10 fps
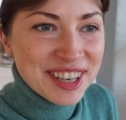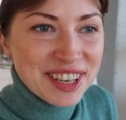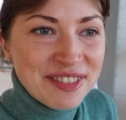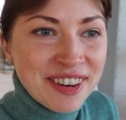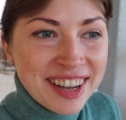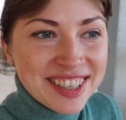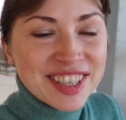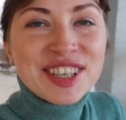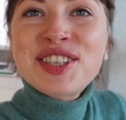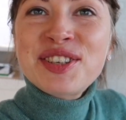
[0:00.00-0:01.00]
an
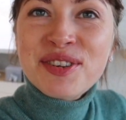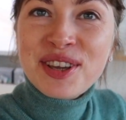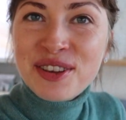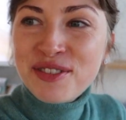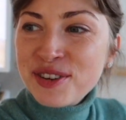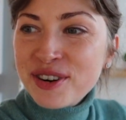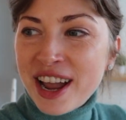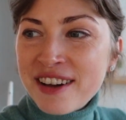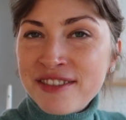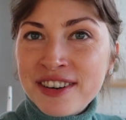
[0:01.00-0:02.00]
advisor, so if you're
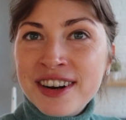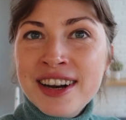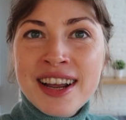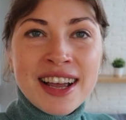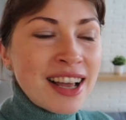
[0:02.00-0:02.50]
ever